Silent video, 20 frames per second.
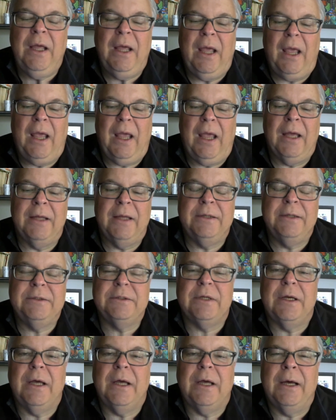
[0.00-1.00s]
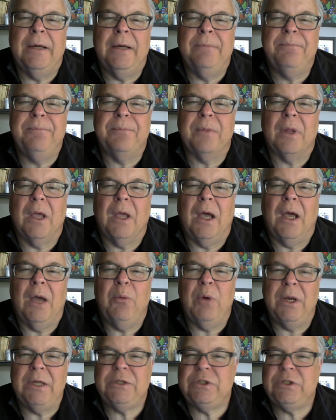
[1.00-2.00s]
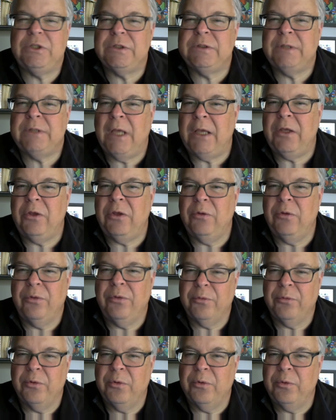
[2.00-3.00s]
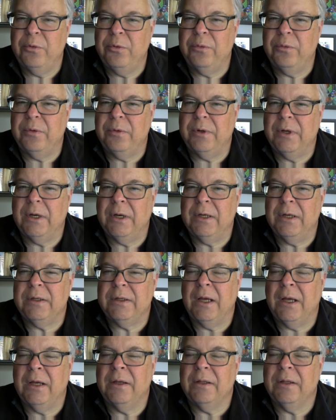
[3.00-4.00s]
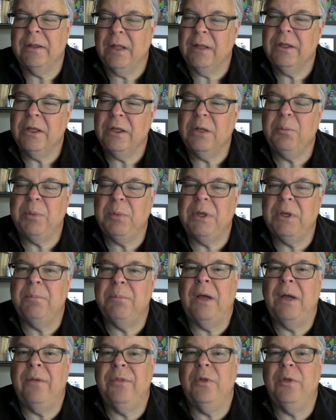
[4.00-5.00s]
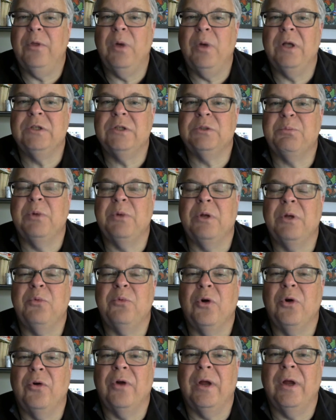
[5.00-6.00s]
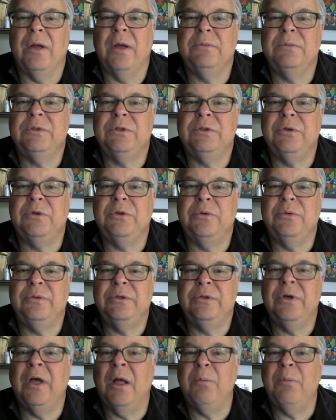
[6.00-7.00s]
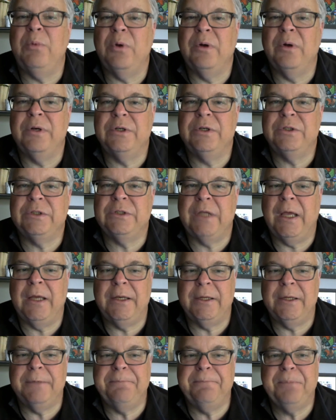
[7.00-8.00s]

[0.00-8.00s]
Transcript: And um, I want to just take you through a, a, little bit about the Wellspring program to, to help you understand it.